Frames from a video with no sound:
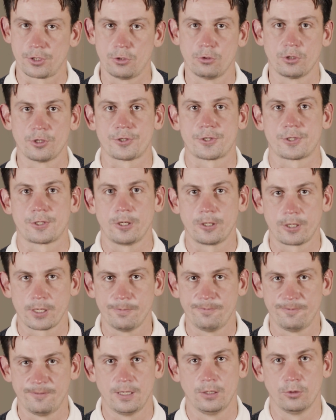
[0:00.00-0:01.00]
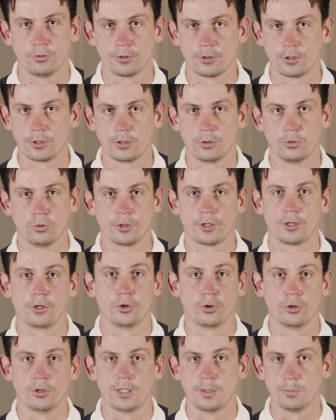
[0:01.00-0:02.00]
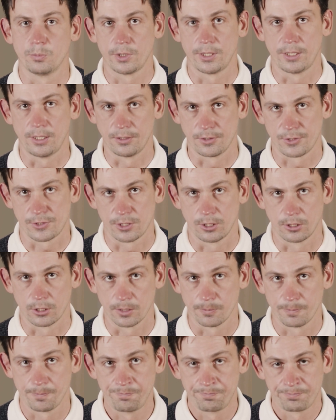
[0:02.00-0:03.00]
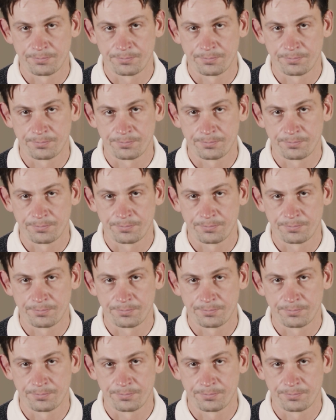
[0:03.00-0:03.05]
you're a startup founder or an early employee in a startup.